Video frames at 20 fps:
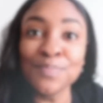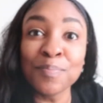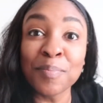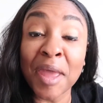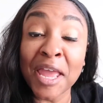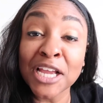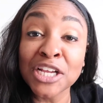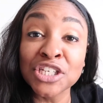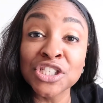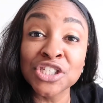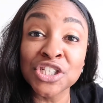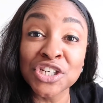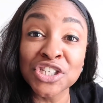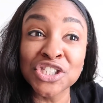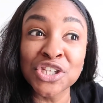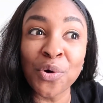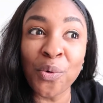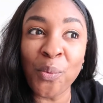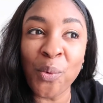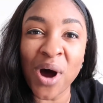make sure
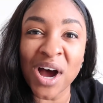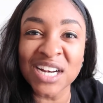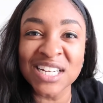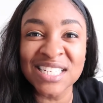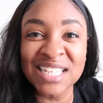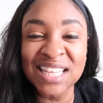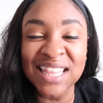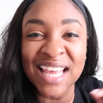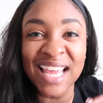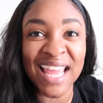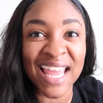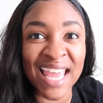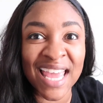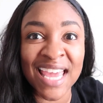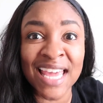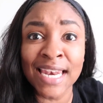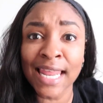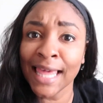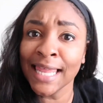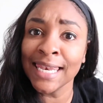to watch to the
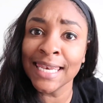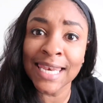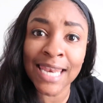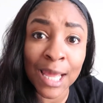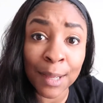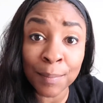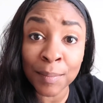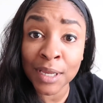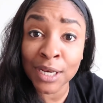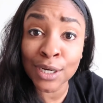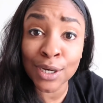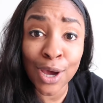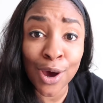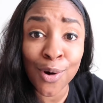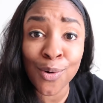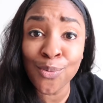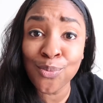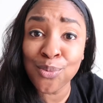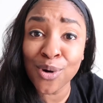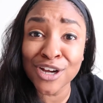end and let me
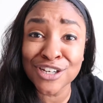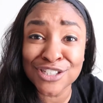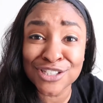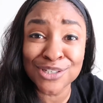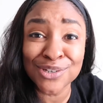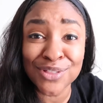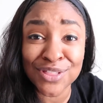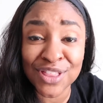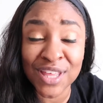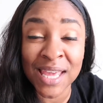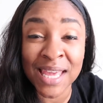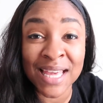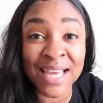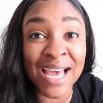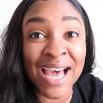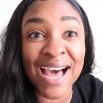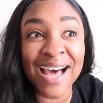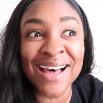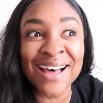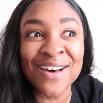know what you think
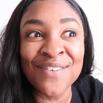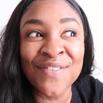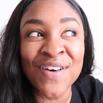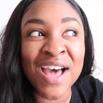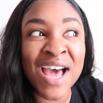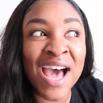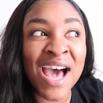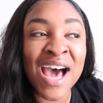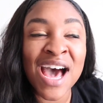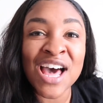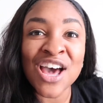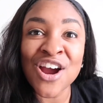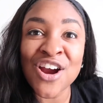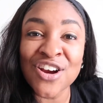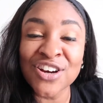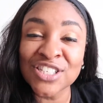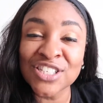of her